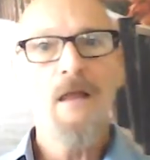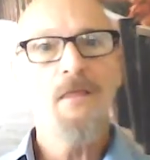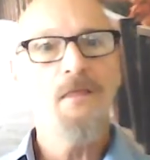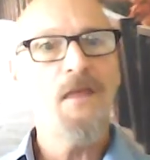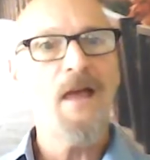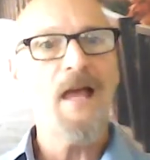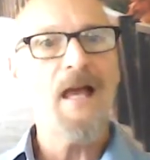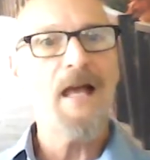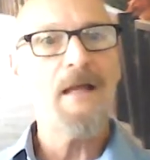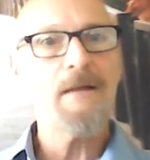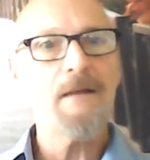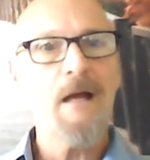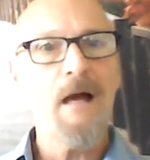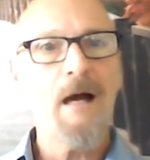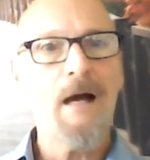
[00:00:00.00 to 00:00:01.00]
that
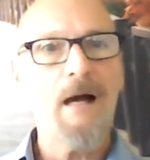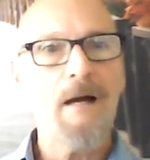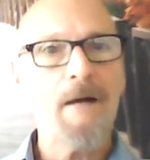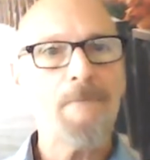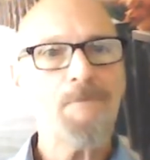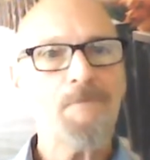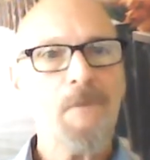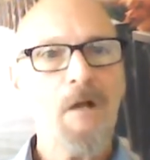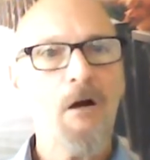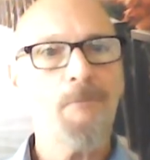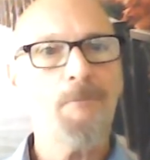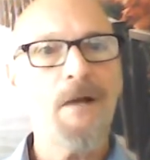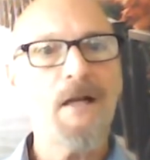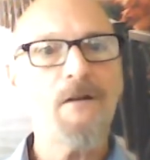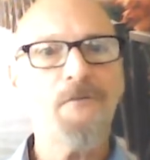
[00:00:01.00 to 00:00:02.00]
uh, are
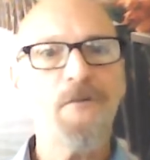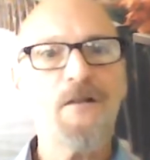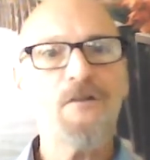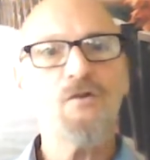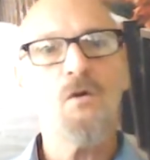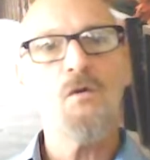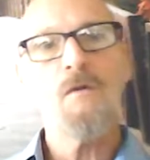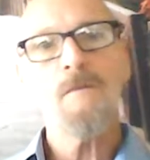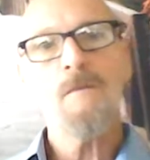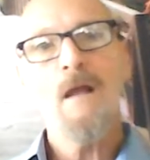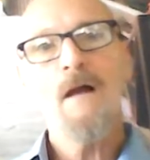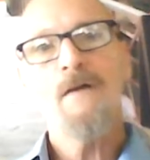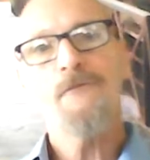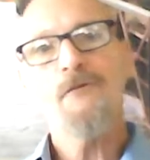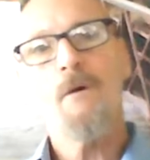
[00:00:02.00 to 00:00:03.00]
beneficial
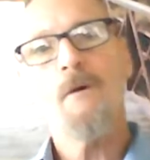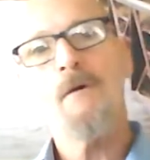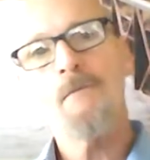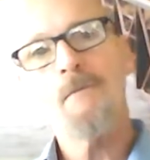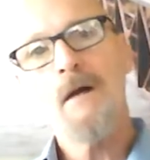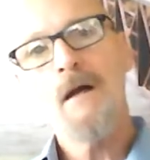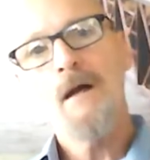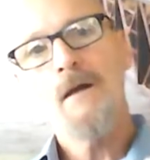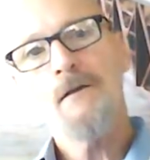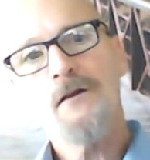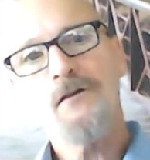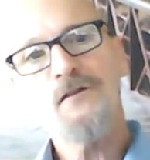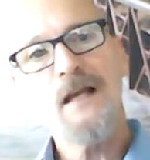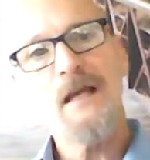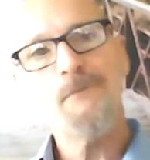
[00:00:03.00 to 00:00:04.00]
from the
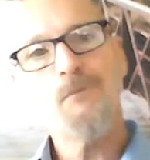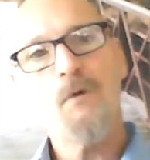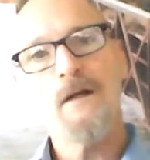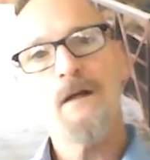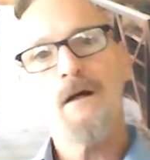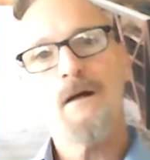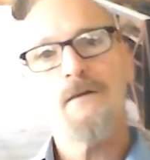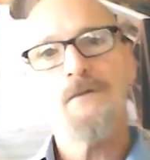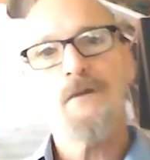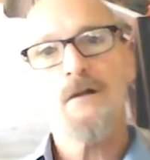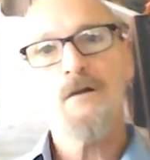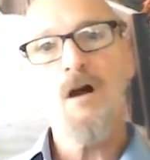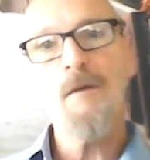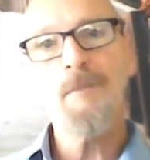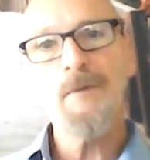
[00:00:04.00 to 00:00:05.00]
standpoint of the
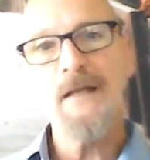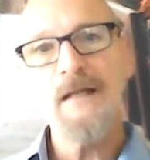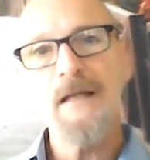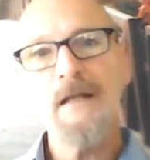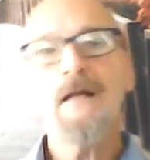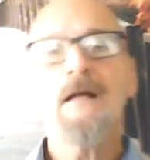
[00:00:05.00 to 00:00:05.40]
company